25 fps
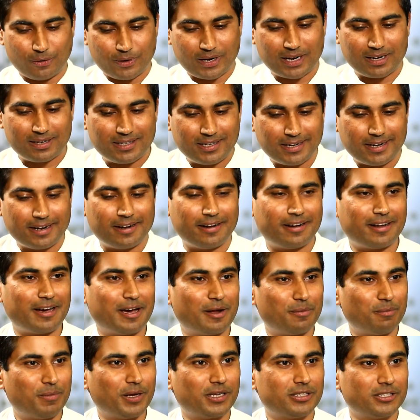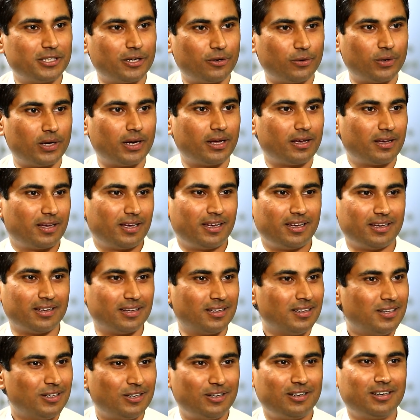look at that entire picture, you're like,
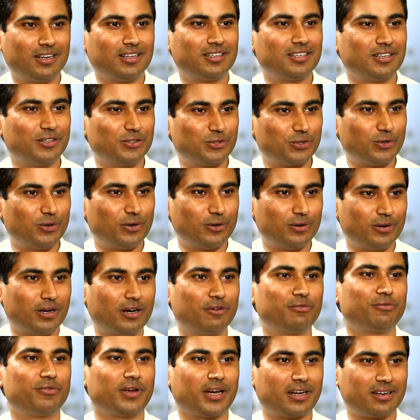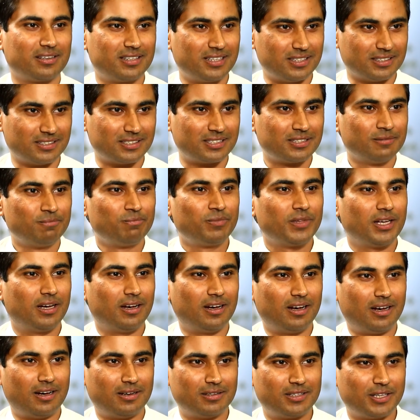hey, nothing is going to affect this.
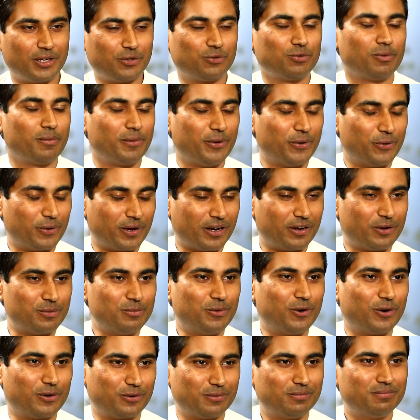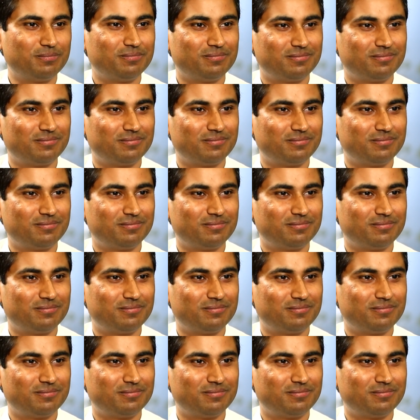Things will be okay tomorrow.